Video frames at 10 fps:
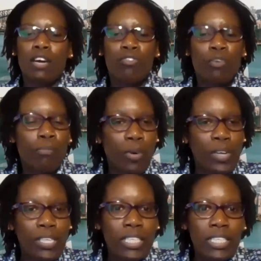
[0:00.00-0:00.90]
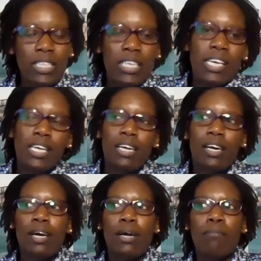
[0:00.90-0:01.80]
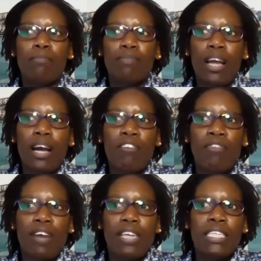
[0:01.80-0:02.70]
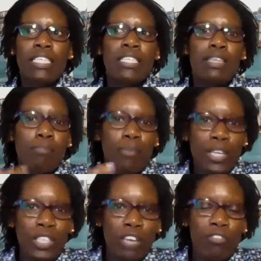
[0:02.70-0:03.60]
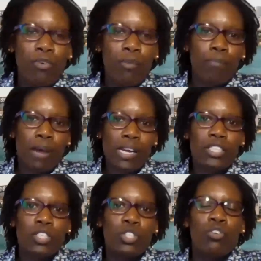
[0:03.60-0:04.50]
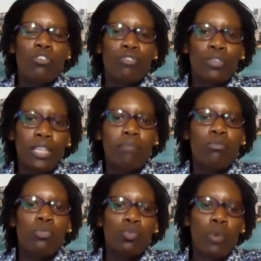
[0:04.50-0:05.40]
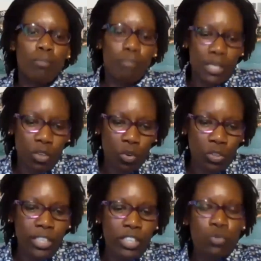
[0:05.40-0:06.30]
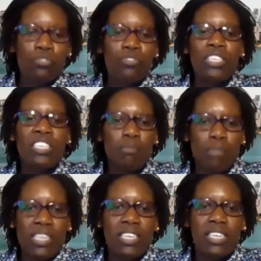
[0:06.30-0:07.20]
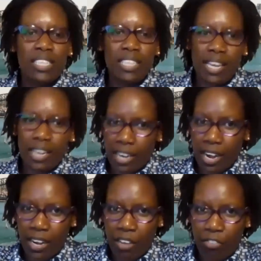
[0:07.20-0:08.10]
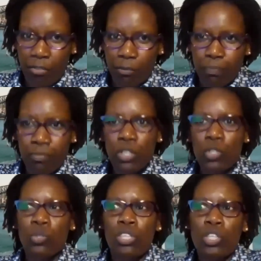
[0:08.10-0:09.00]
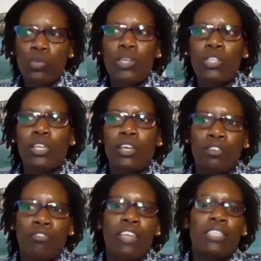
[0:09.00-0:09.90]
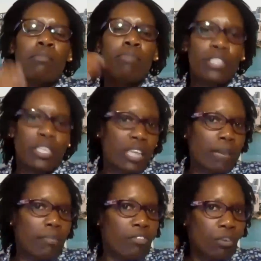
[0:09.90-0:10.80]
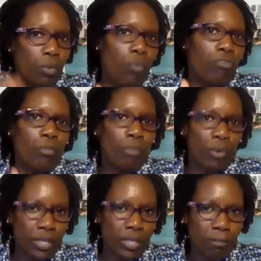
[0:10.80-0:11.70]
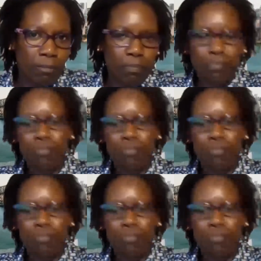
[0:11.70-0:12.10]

Now, for boys, um, I find it is the pressure from parents for them to be on their two feet immediately they arrive. So this one is the reverse. The pressure is coming from home for boys.